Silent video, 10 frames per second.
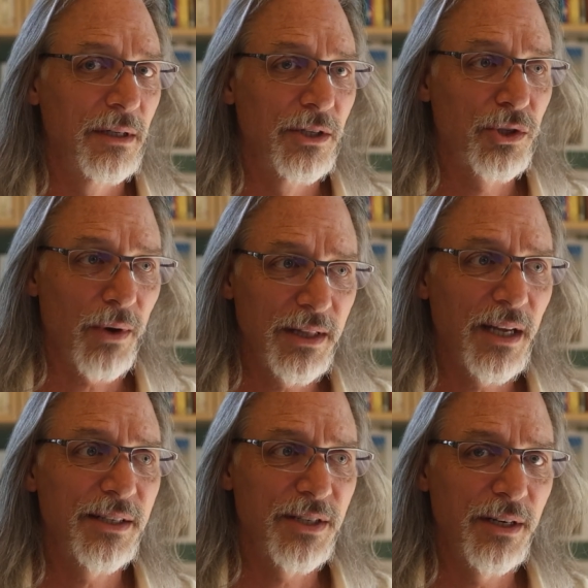So I'd
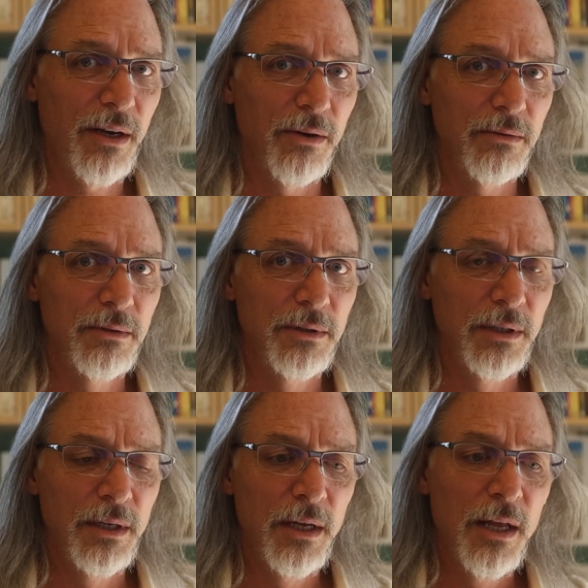like to know.
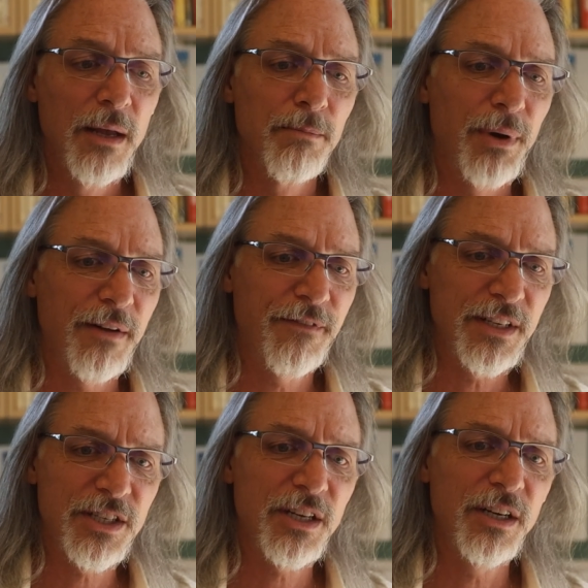But if
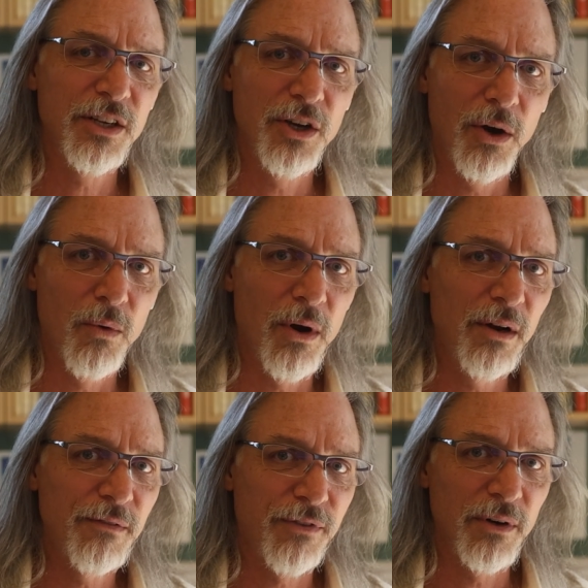it's going to go
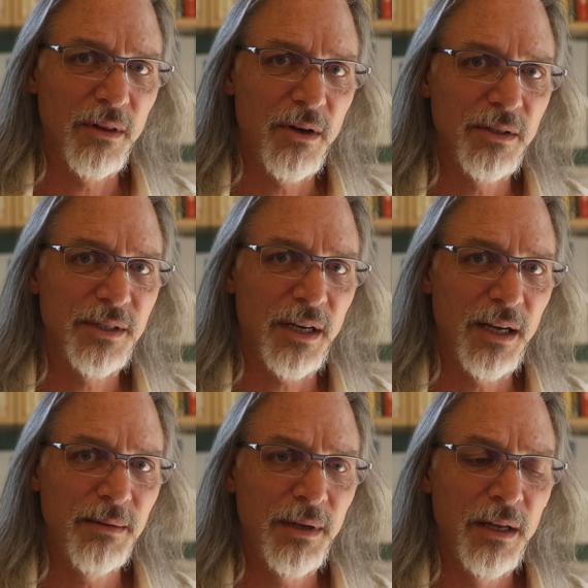on for a long
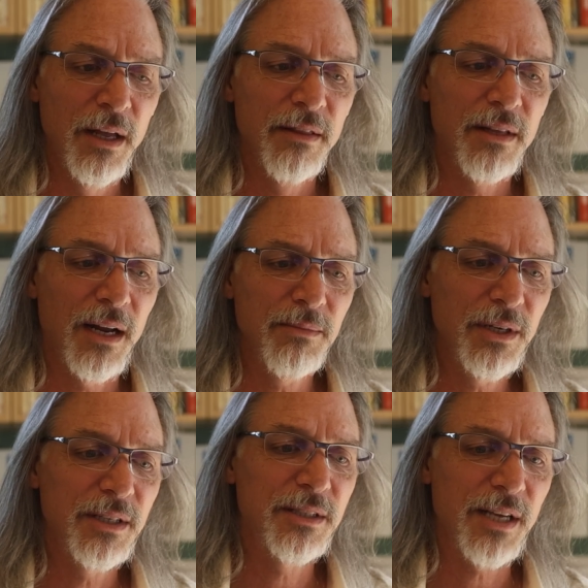time, then I'm
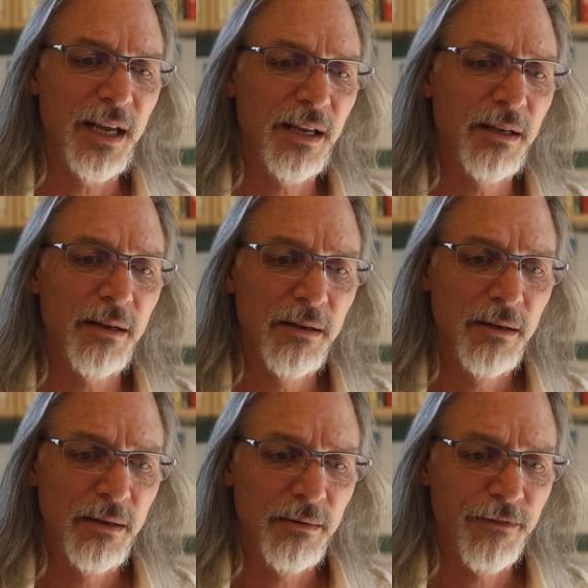going to take
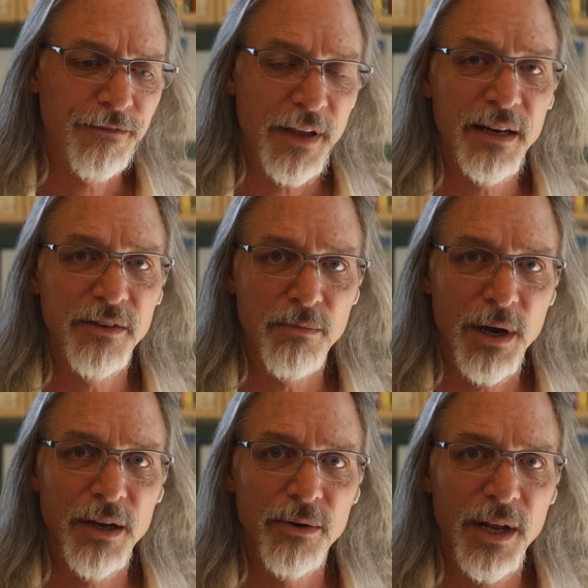fate into
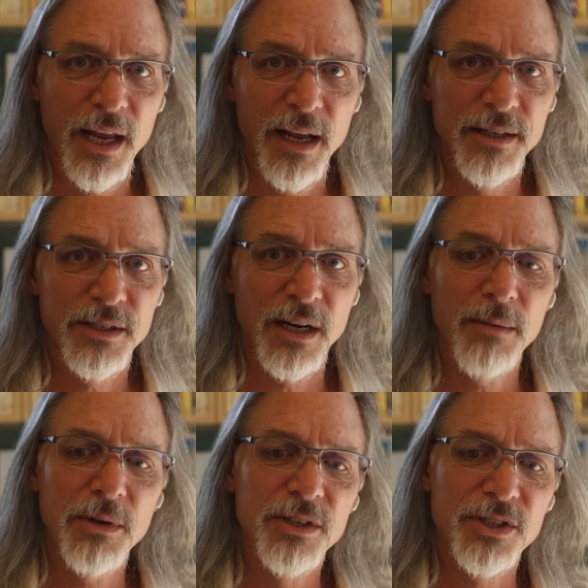my own hands, and
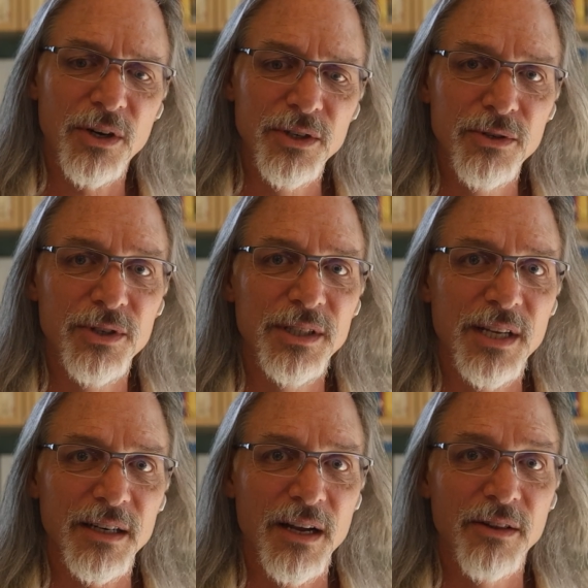I'm going to start using
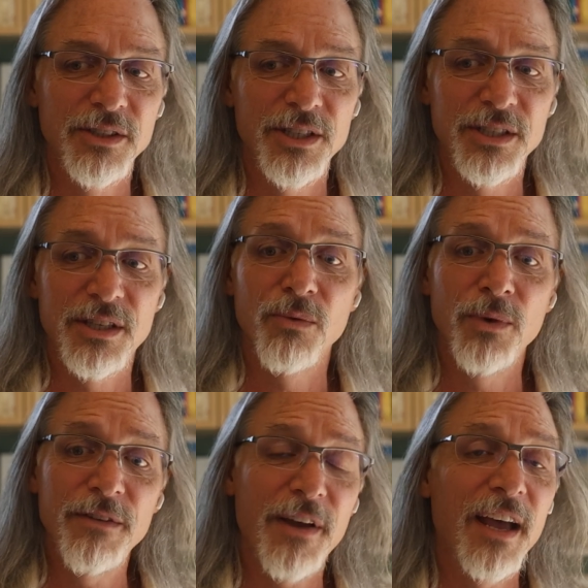technologies that
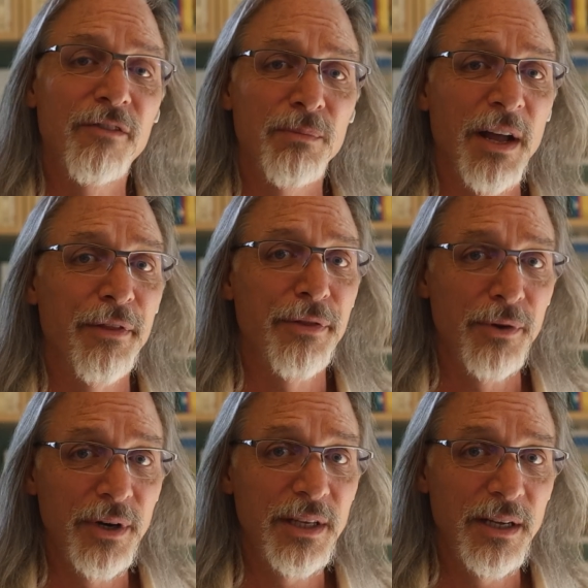we've had for about
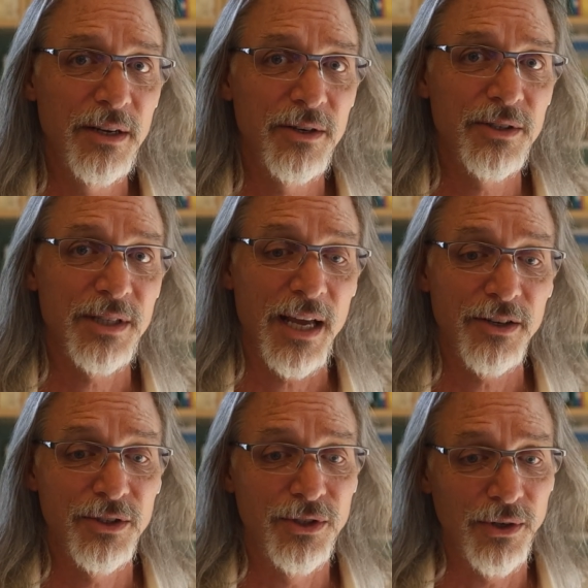30 years that
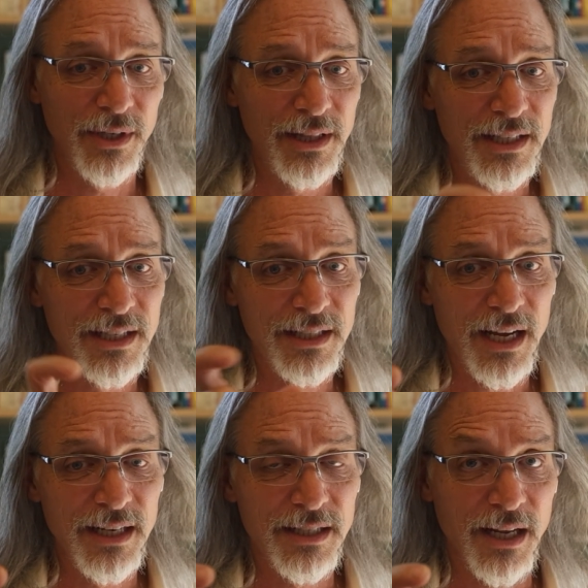during the
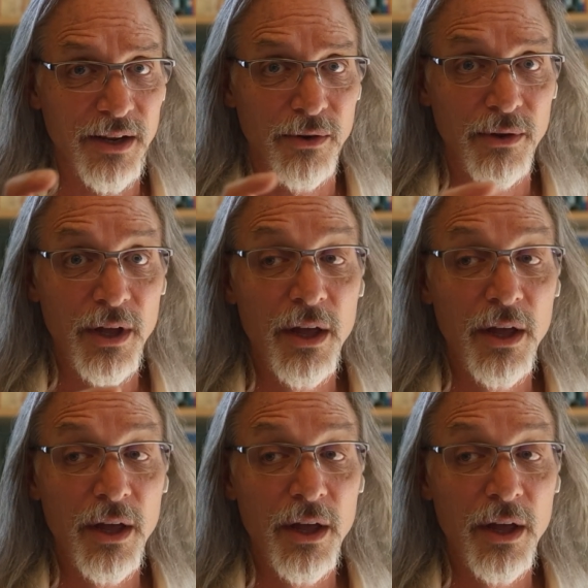design cycle,